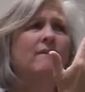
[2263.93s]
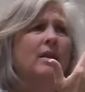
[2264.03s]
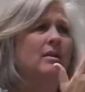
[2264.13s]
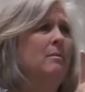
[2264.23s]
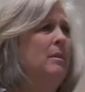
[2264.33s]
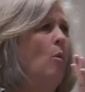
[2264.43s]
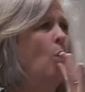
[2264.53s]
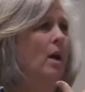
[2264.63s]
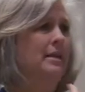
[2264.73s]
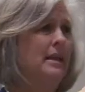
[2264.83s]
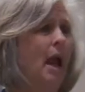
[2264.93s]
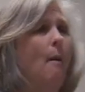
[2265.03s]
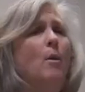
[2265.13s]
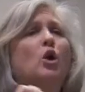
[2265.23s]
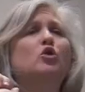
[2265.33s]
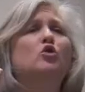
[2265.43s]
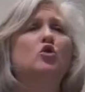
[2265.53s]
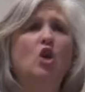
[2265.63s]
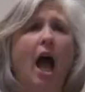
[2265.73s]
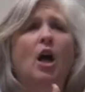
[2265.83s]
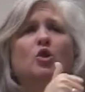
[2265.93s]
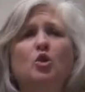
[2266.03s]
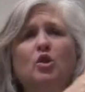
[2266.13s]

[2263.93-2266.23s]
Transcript: to give the gospel to 15 different people if you